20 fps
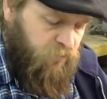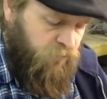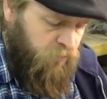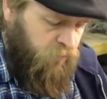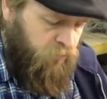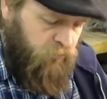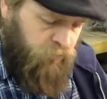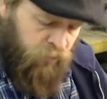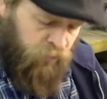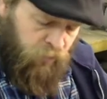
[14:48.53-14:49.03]

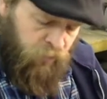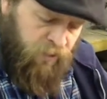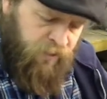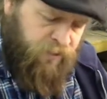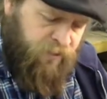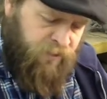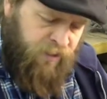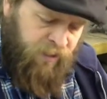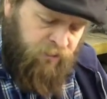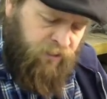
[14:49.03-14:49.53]
Rule
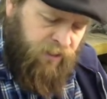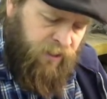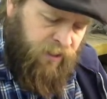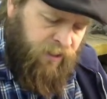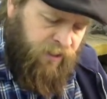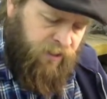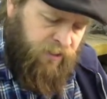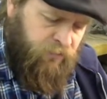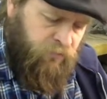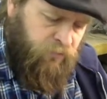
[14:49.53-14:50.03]
one,
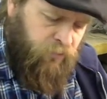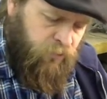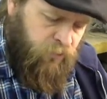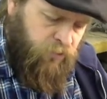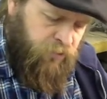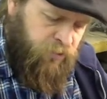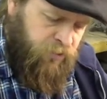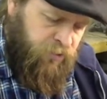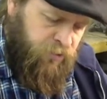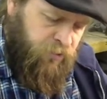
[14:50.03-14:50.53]
outline.
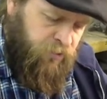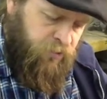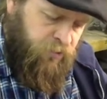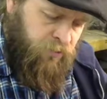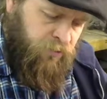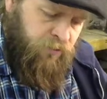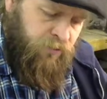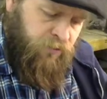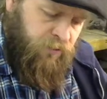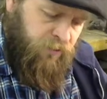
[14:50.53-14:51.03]
Rule
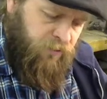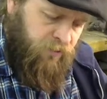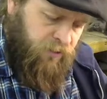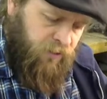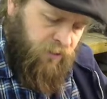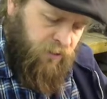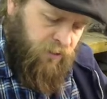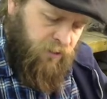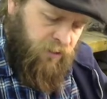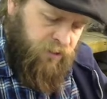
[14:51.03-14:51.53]
two,
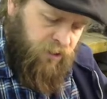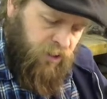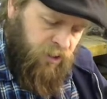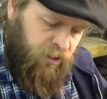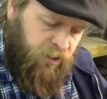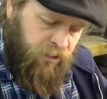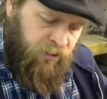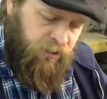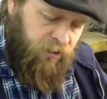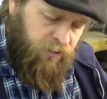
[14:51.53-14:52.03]

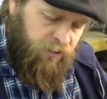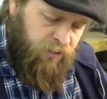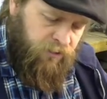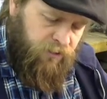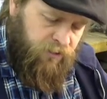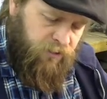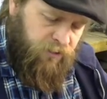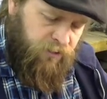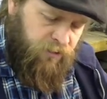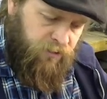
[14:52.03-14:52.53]

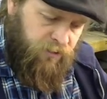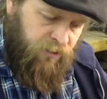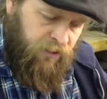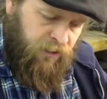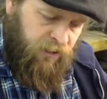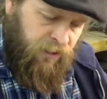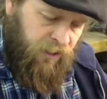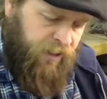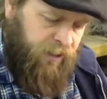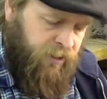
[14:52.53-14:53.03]
darker,
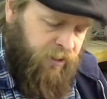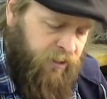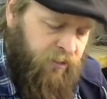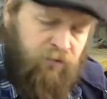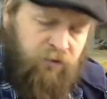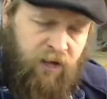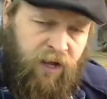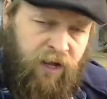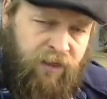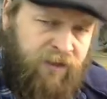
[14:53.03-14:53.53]

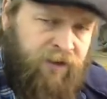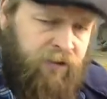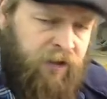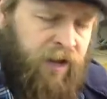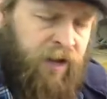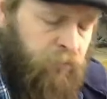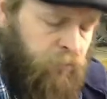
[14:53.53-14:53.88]
lighter. I think, yeah,